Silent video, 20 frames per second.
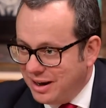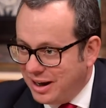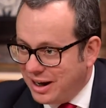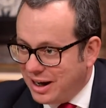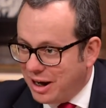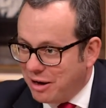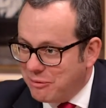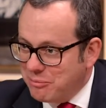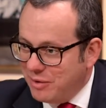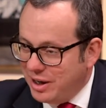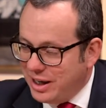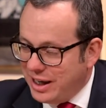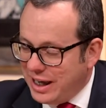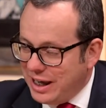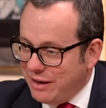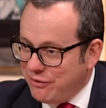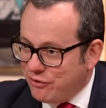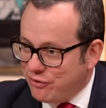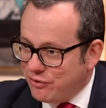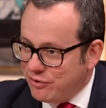Um,
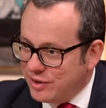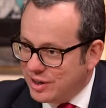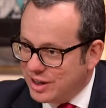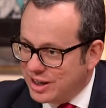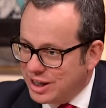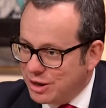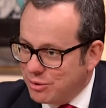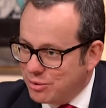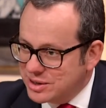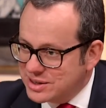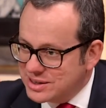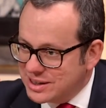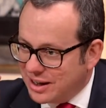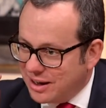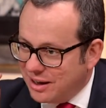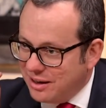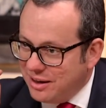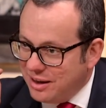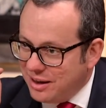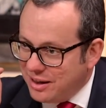if you were
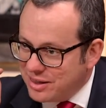to